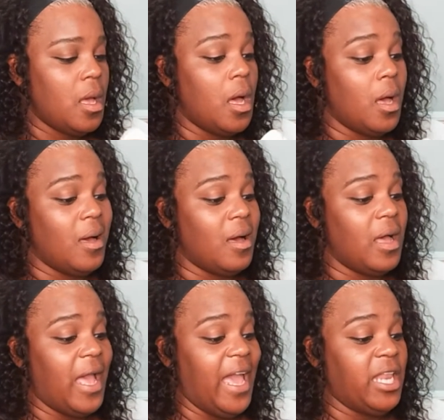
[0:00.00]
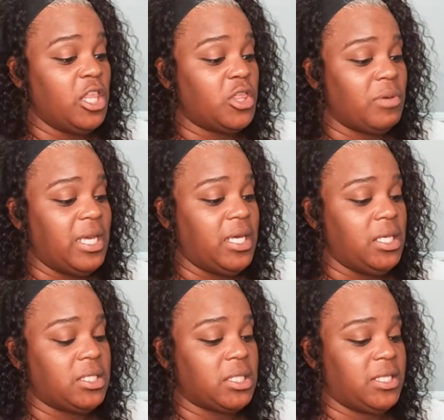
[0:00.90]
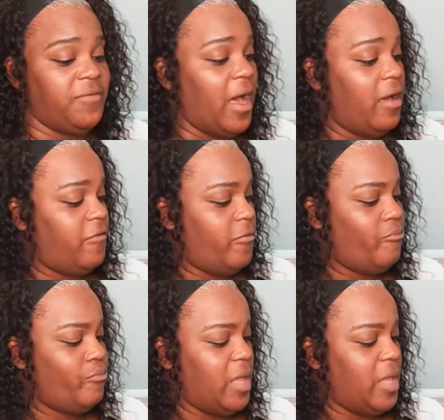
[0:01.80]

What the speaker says: $83.65.